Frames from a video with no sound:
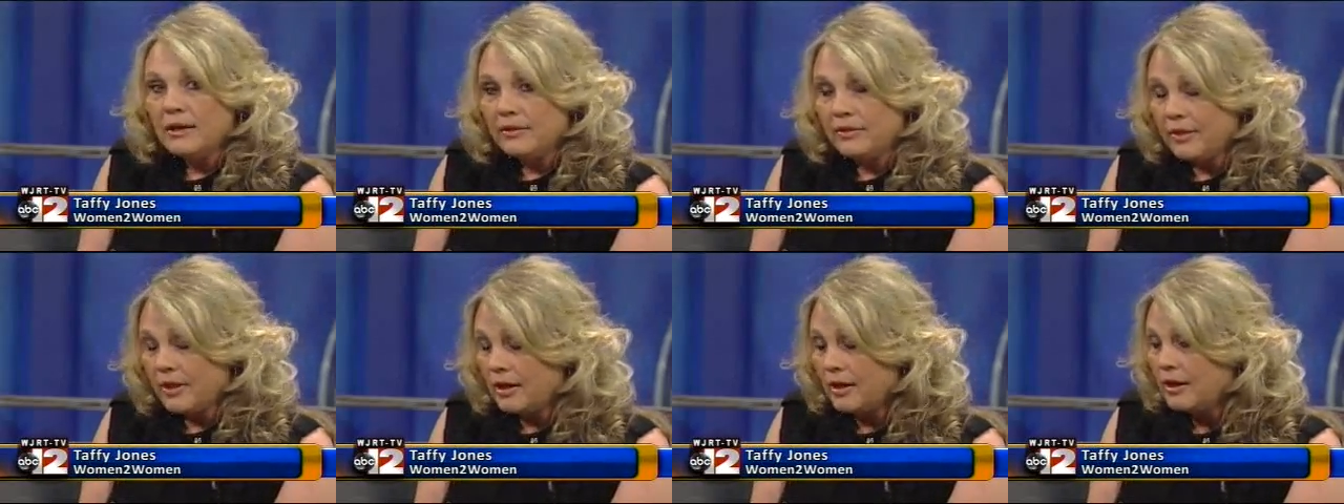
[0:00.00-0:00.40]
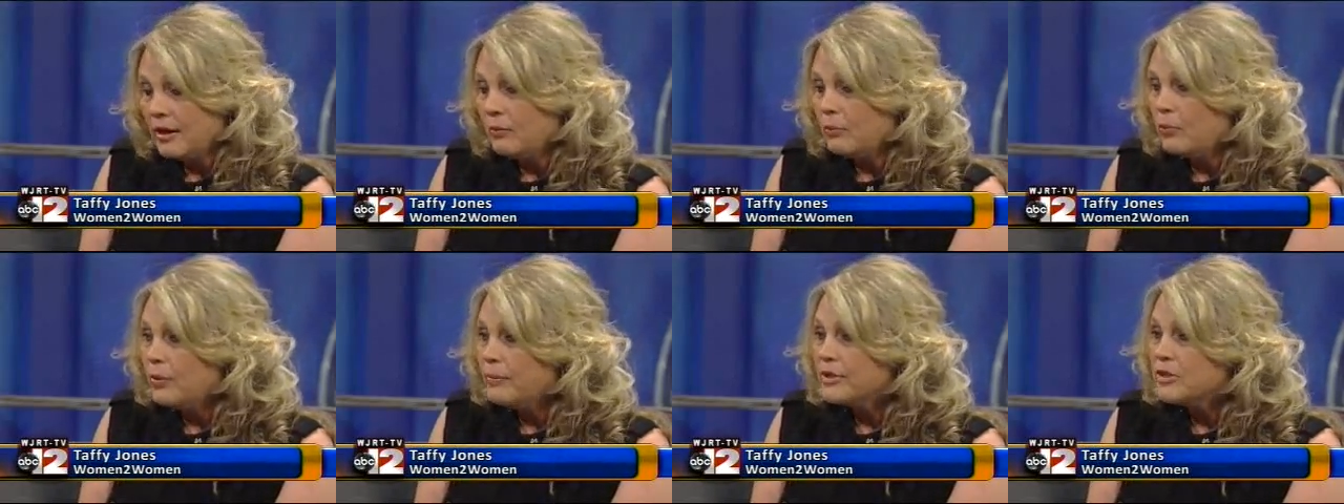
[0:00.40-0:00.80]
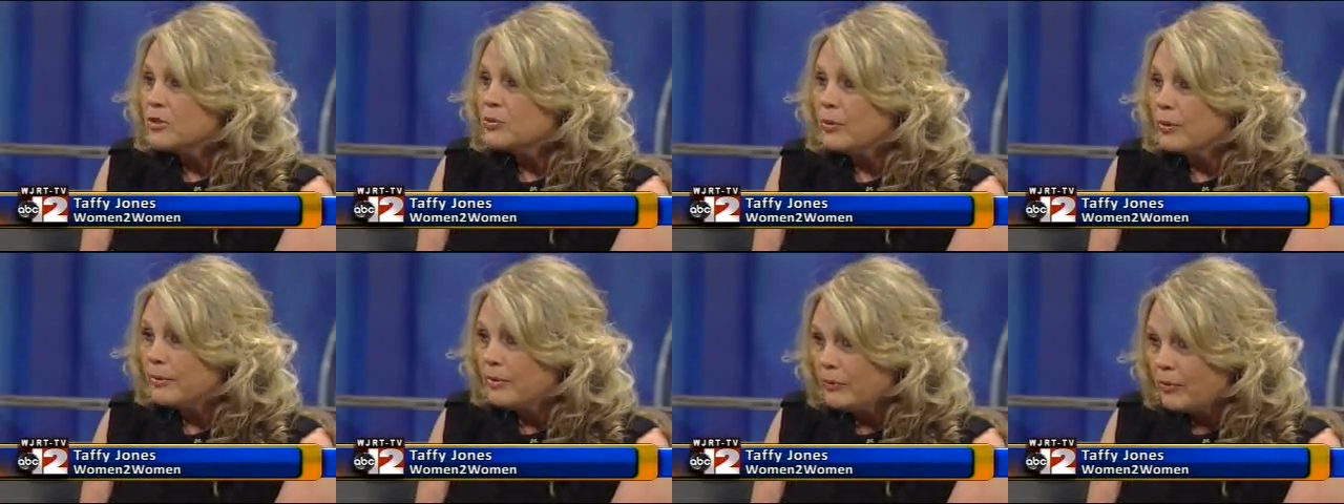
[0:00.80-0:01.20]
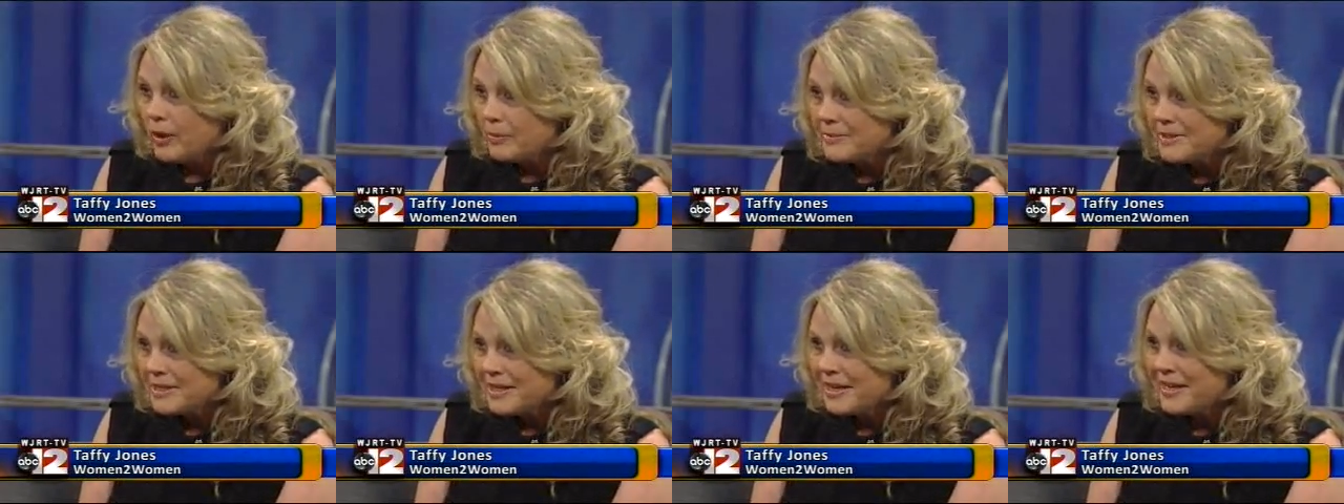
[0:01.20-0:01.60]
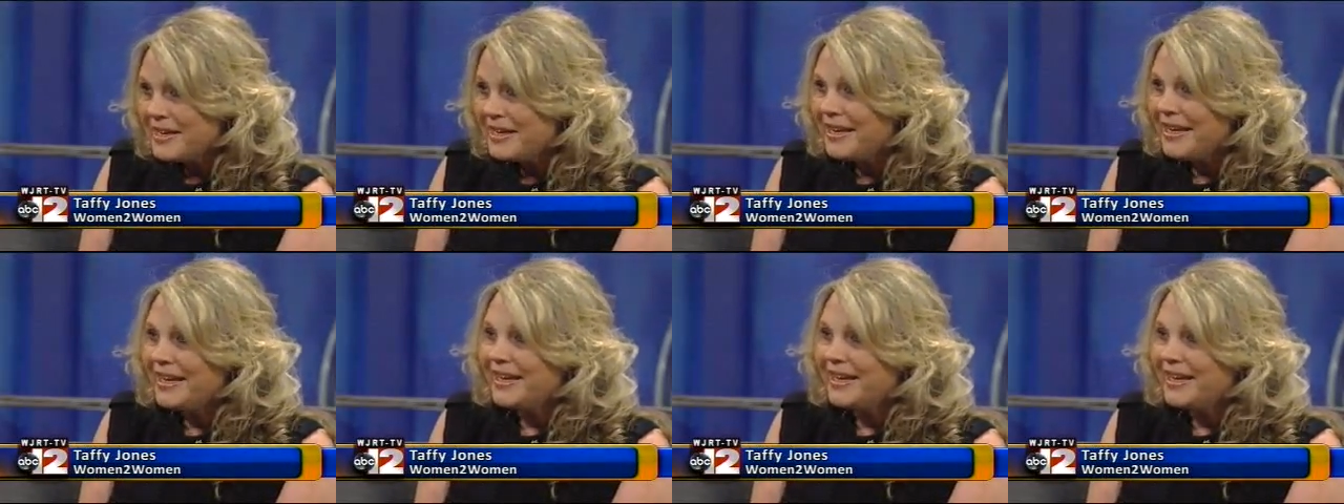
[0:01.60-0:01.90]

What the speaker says: the Women to Women website,